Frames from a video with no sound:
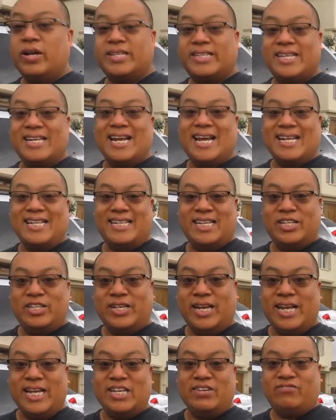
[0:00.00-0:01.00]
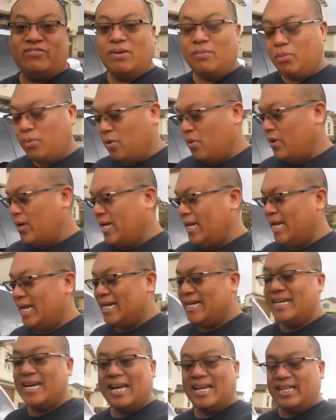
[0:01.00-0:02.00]
it's the nineteenth. Today is February
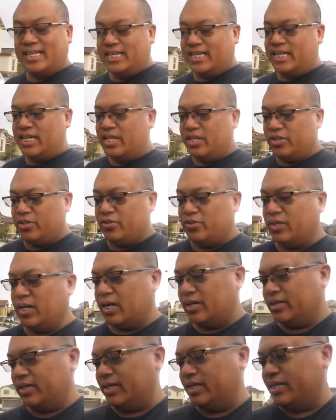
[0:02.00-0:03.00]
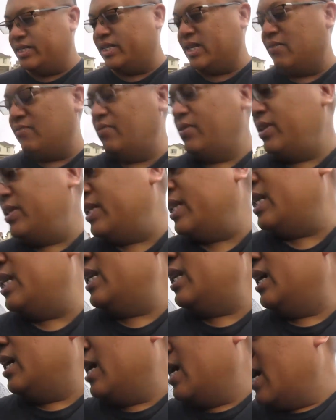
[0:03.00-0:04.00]
nineteenth, two thousand
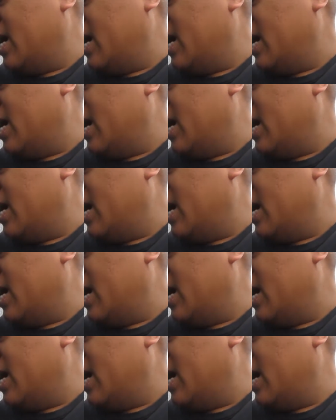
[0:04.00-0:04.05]
seventeen.